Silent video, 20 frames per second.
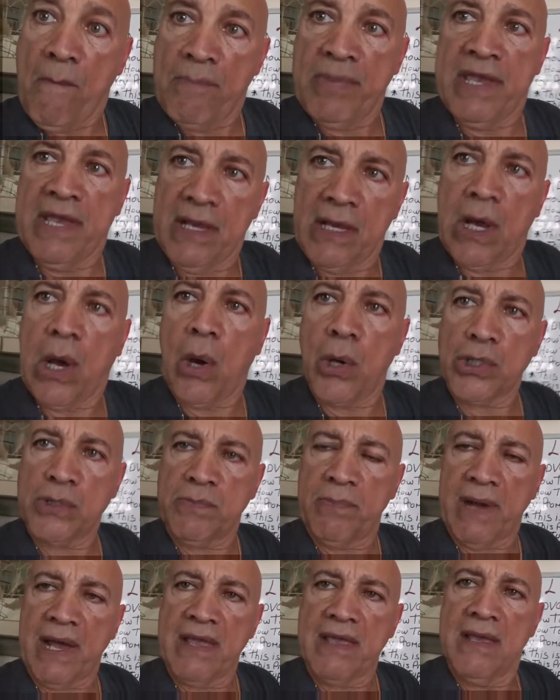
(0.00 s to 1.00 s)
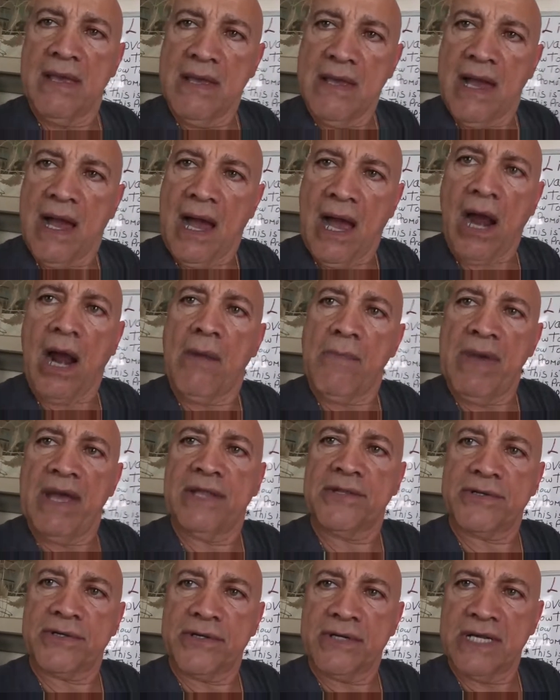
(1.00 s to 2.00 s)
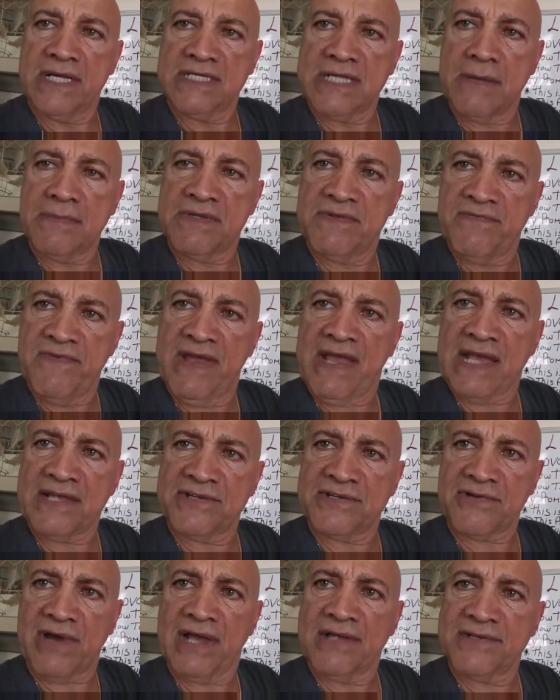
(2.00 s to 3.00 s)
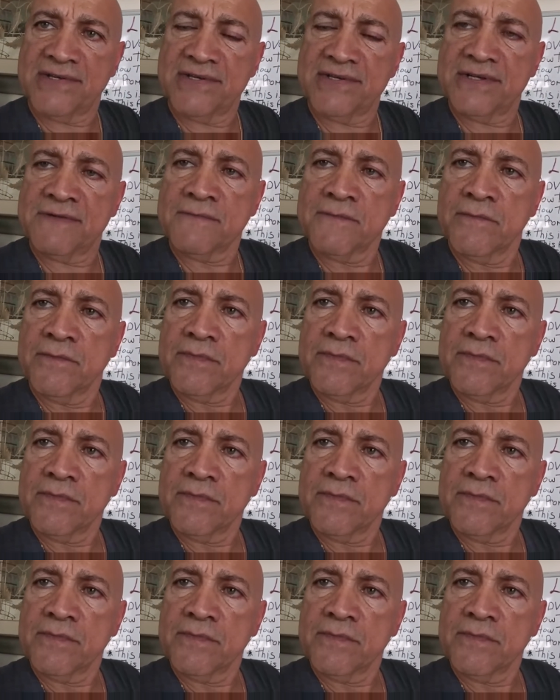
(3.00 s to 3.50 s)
being coached by our mentor. His name is Vick Strizheus.